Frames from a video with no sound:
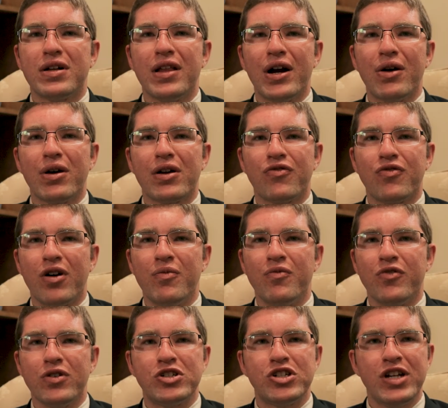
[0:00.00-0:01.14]
a cleric from
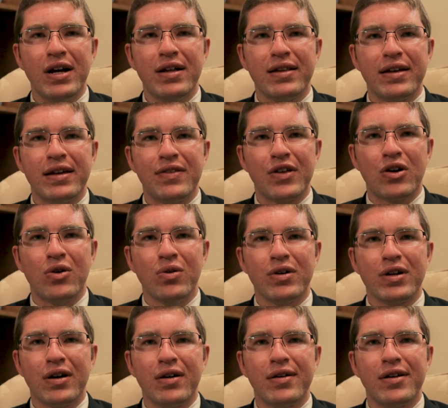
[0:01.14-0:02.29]
Vercelli in the
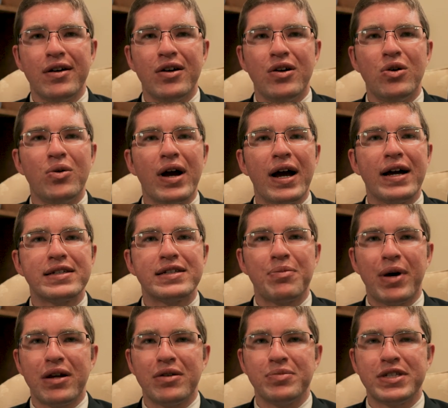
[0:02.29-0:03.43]
courtyard who asked
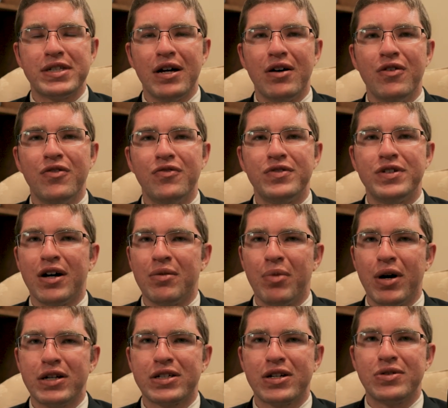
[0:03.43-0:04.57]
about himself, Don
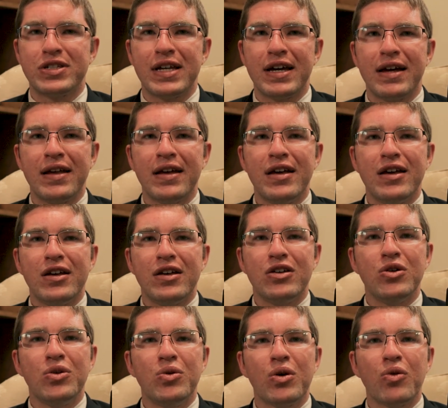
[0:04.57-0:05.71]
Bosco said,
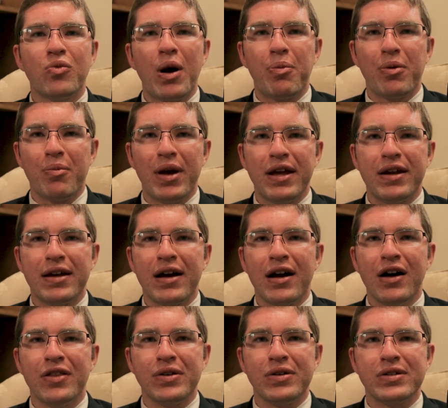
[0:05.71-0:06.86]
"You were reprimanding
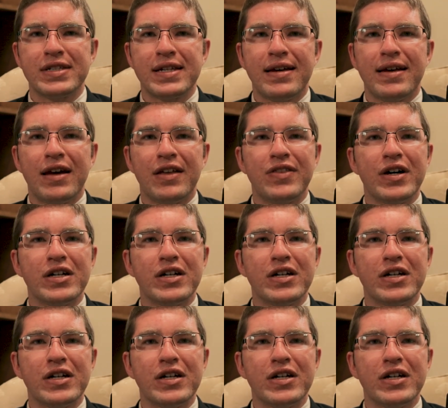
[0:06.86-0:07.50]
others and